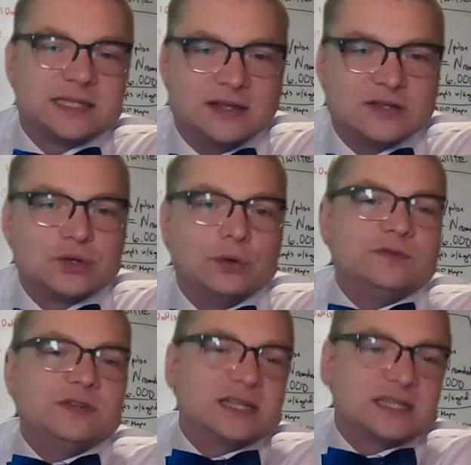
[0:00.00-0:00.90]
then the School
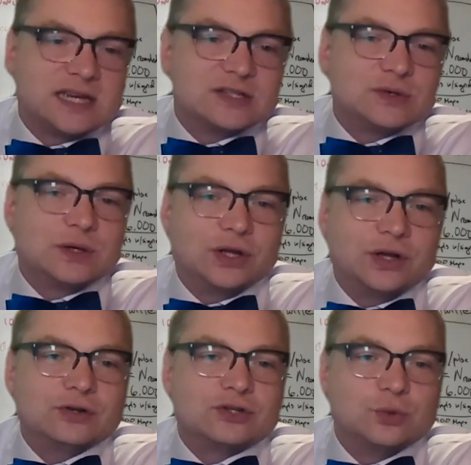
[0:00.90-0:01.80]
of Data Science will get
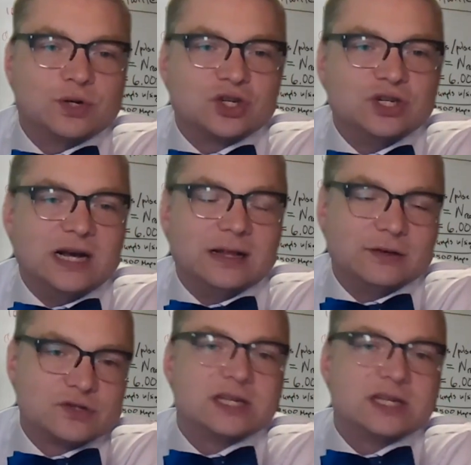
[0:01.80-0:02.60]
all your tuition dollars.